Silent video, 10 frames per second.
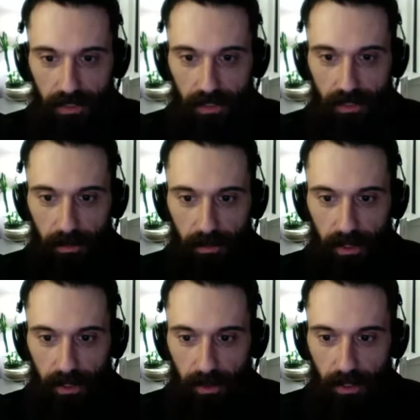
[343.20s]
something
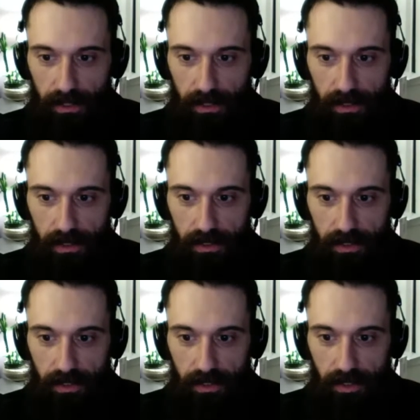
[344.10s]
weird's going on. This
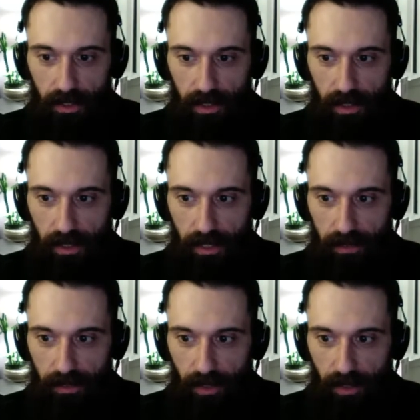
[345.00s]
isn't your
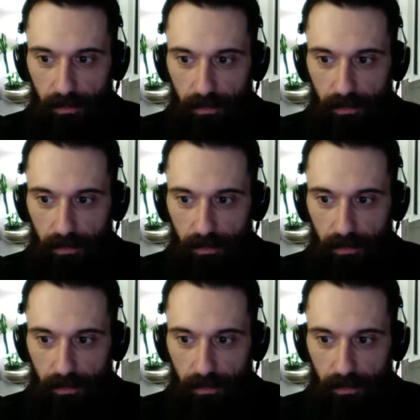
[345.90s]
average farm.